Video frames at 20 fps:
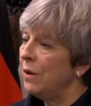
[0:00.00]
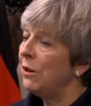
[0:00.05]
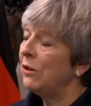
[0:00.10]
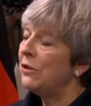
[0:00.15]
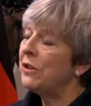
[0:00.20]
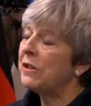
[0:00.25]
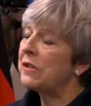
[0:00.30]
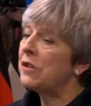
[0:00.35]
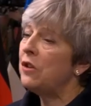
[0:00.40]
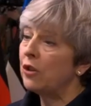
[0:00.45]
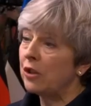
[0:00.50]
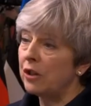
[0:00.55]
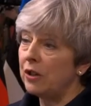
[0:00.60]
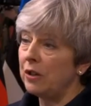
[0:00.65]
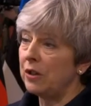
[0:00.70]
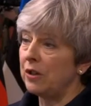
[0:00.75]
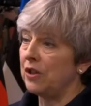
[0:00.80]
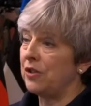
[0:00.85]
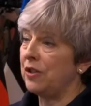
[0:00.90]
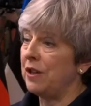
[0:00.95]
Well, just look
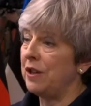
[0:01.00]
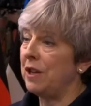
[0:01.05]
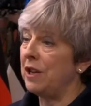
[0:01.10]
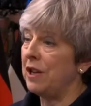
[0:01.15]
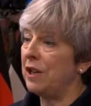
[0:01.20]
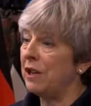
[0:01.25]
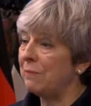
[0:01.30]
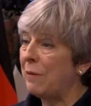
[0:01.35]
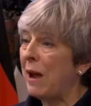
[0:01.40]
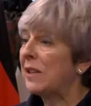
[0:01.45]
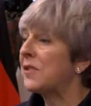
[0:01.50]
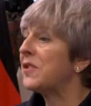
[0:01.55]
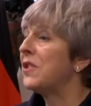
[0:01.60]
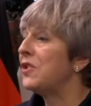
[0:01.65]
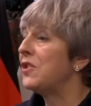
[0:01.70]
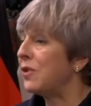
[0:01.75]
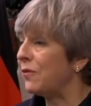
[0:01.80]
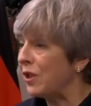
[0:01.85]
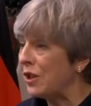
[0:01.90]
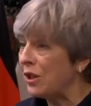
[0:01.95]
at the
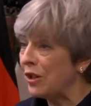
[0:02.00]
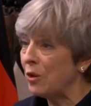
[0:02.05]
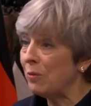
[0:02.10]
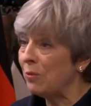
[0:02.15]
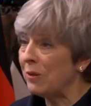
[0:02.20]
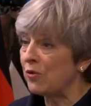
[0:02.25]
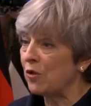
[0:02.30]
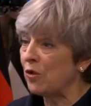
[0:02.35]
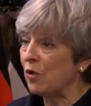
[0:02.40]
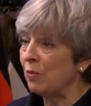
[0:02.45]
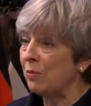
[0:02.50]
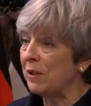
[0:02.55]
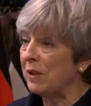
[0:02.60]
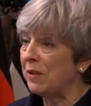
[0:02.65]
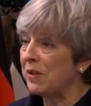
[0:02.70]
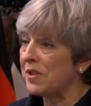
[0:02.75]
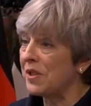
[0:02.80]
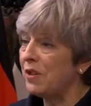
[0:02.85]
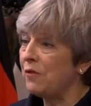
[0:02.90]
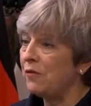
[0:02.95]
passage of the EU Withdrawal
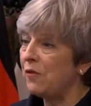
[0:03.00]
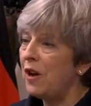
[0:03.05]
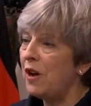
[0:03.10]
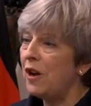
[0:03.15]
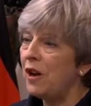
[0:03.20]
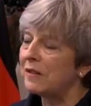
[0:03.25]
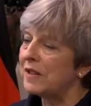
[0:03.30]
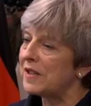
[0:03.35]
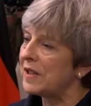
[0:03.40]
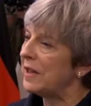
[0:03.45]
Bill so far.